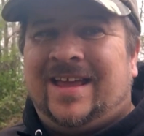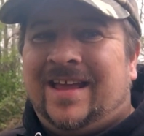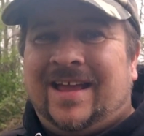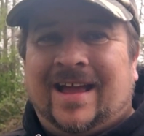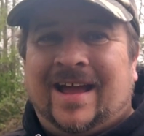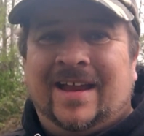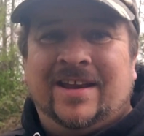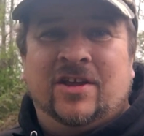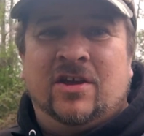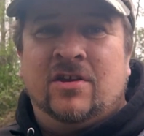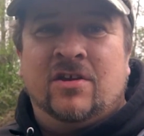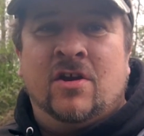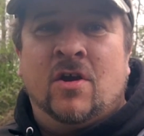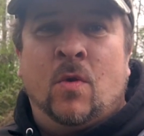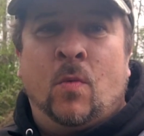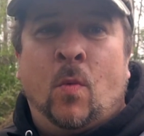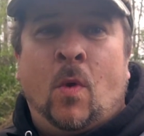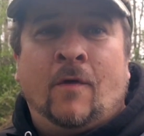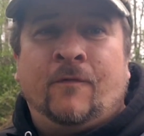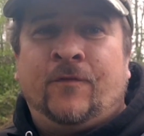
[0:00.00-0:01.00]
I don't know
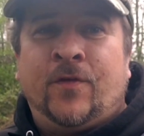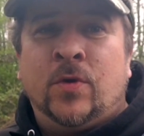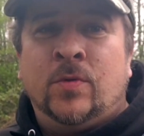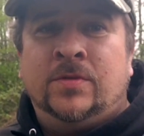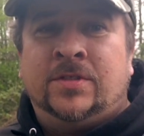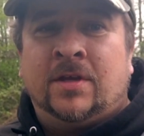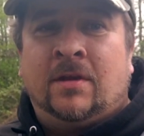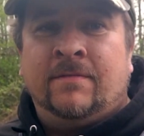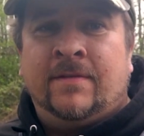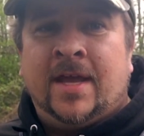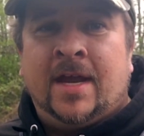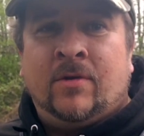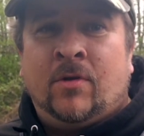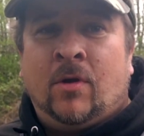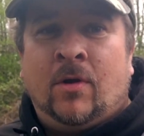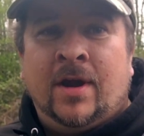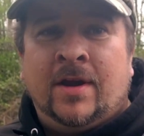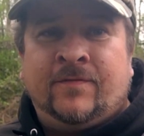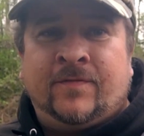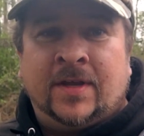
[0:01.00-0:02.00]
what food's on there
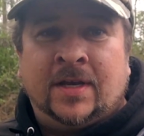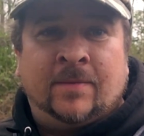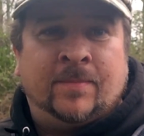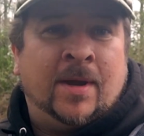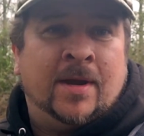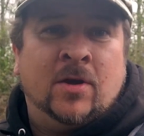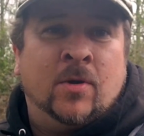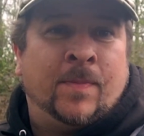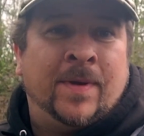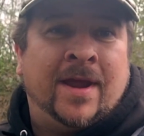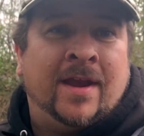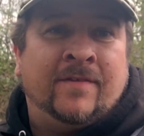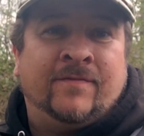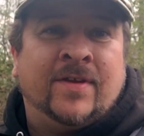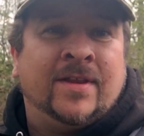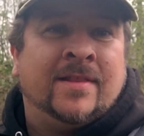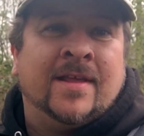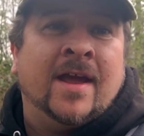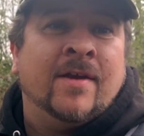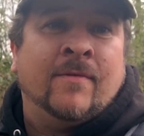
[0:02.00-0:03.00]
or anything. There might not be
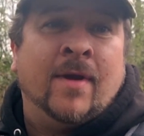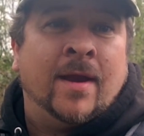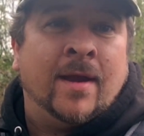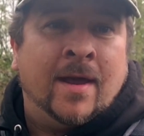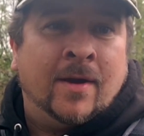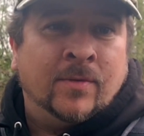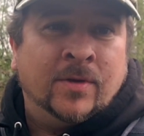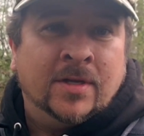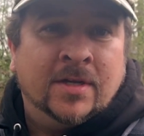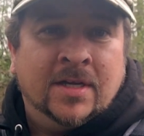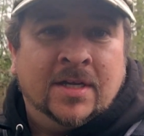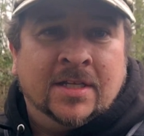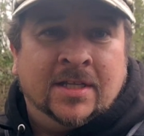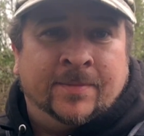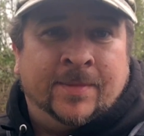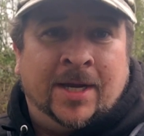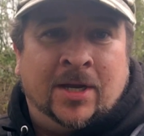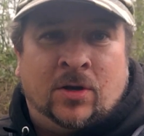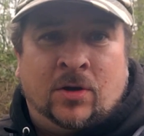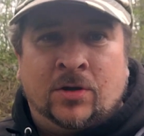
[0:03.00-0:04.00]
anything there right now. They
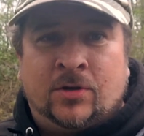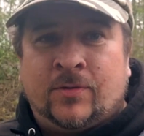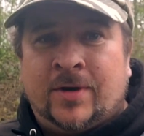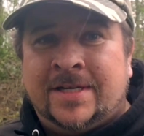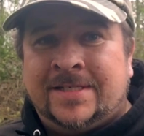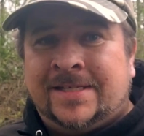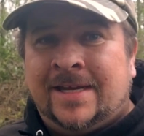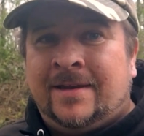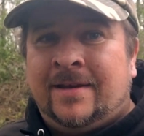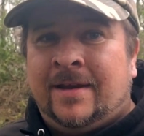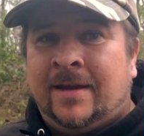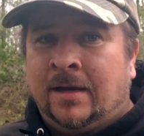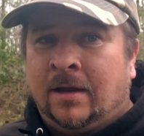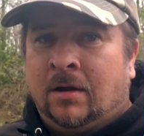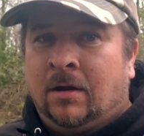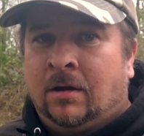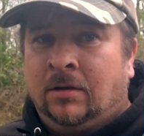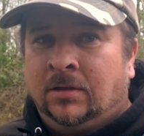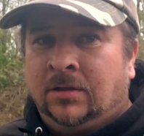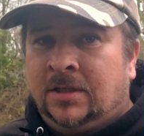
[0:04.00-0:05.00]
might have gone crazy and eaten it
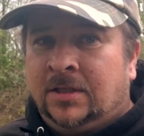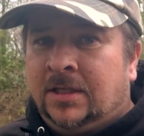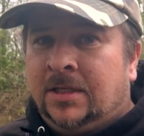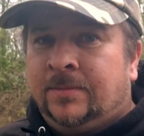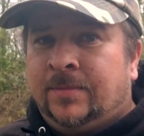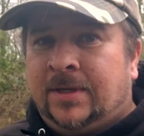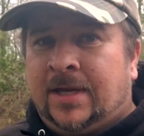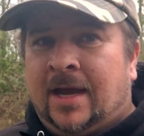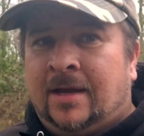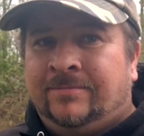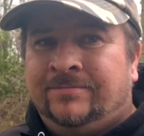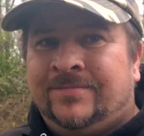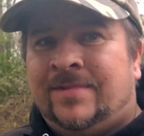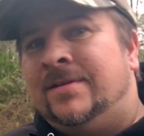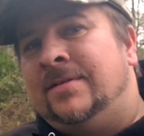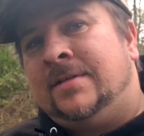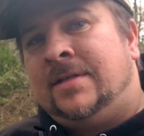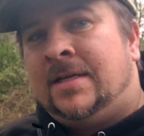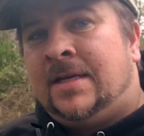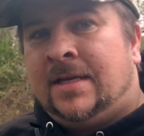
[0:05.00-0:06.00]
all. But yeah,
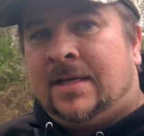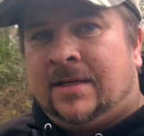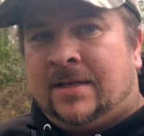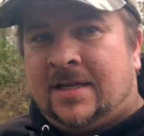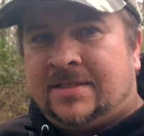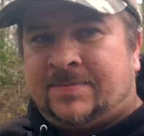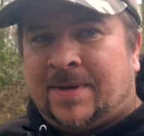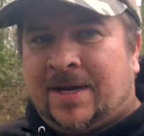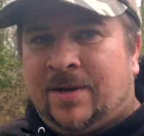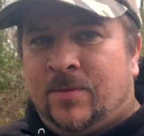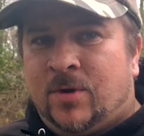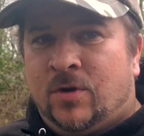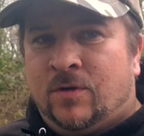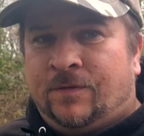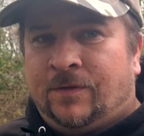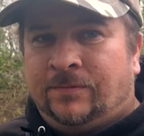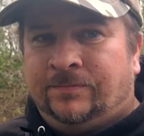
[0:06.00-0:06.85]
let's make a move.